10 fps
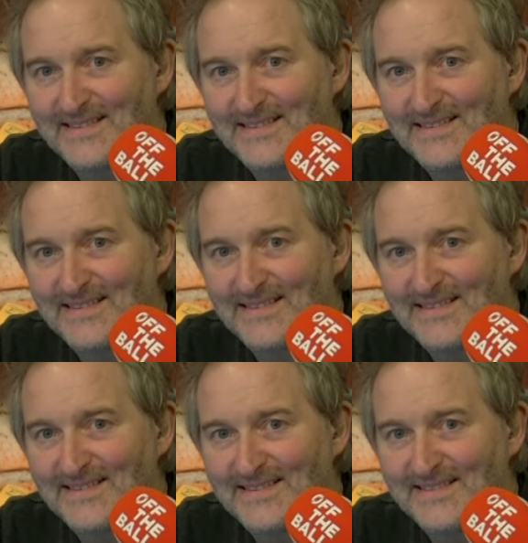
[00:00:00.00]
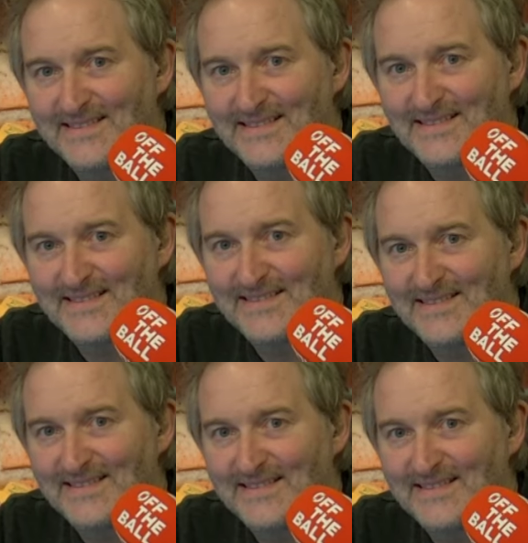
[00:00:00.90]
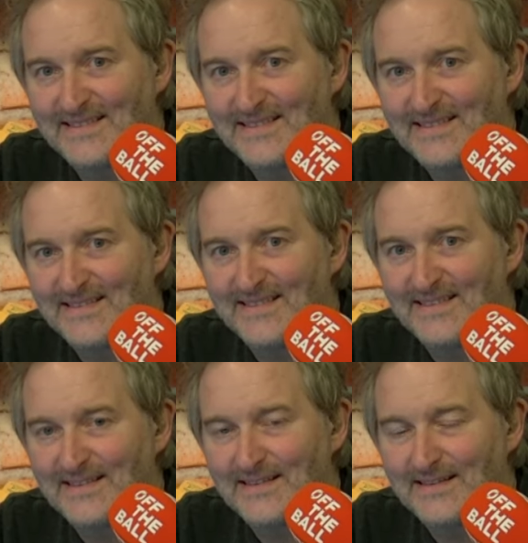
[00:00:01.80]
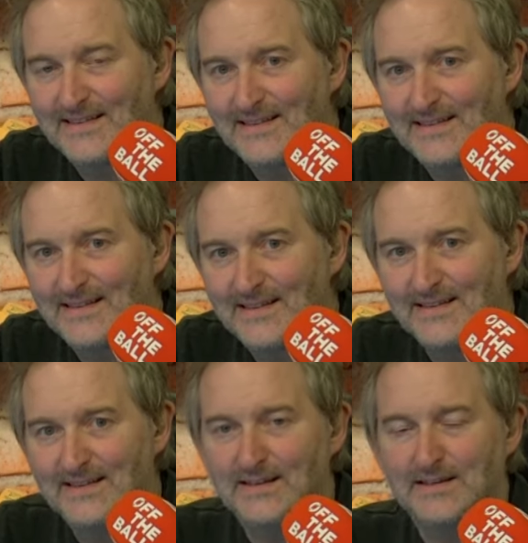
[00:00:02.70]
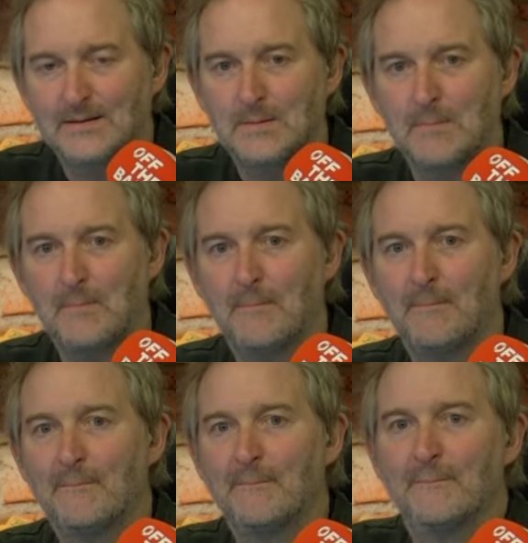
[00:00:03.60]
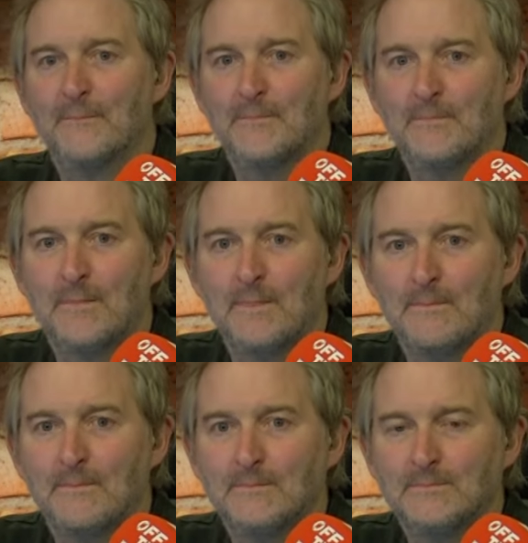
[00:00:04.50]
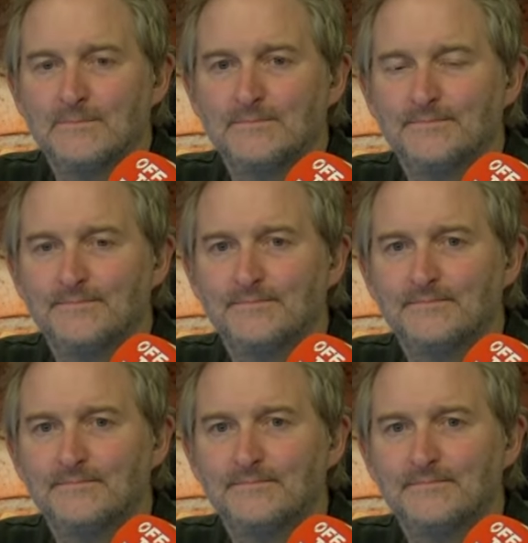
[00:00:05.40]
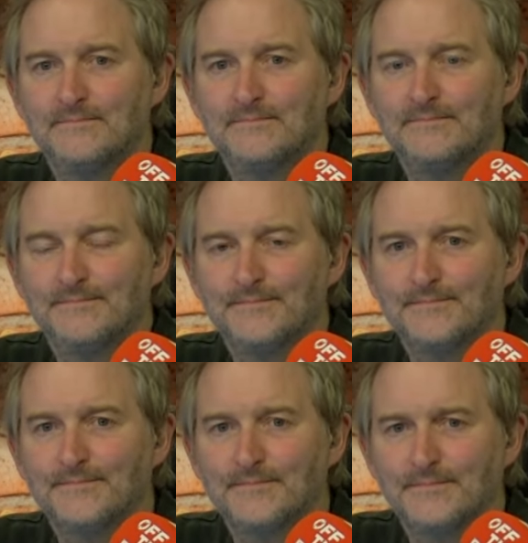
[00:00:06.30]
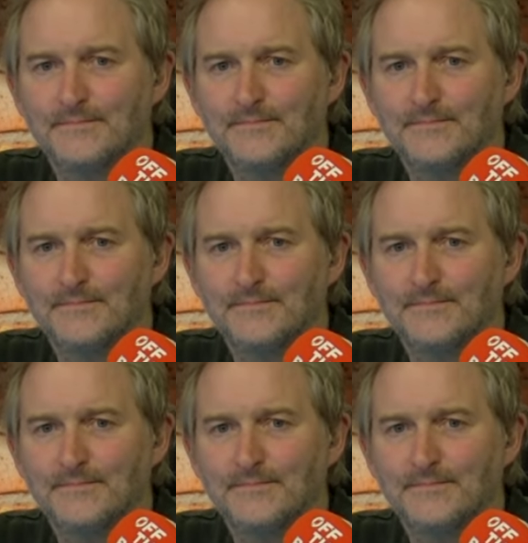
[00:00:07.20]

No words are spoken by the person on screen.